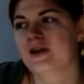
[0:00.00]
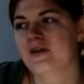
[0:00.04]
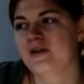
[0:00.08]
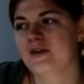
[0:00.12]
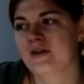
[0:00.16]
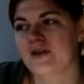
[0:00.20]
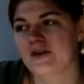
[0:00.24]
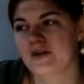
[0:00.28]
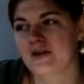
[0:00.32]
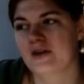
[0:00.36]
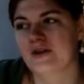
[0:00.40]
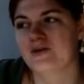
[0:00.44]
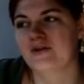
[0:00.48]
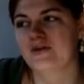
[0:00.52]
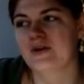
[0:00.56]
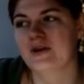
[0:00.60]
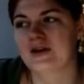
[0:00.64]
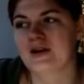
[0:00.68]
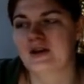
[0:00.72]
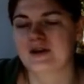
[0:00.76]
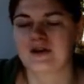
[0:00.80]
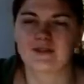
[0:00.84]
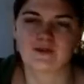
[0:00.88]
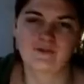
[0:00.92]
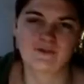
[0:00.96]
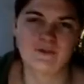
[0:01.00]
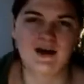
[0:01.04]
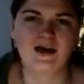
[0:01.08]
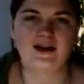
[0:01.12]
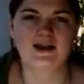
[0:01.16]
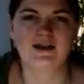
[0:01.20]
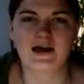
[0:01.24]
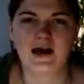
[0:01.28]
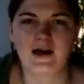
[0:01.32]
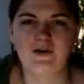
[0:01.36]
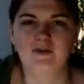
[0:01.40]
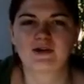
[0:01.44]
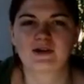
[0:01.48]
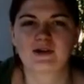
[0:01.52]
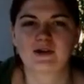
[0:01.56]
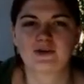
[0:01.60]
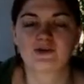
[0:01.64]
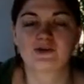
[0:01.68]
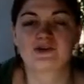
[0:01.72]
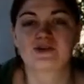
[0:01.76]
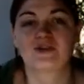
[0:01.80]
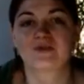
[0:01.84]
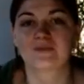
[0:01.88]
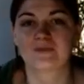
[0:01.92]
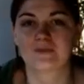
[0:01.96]
not only like the main character
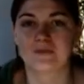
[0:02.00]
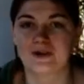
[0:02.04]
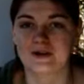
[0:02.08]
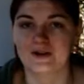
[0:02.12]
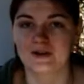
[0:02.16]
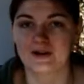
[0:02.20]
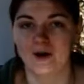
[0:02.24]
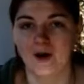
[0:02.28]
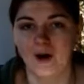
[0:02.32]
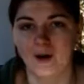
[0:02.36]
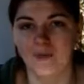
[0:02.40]
which is really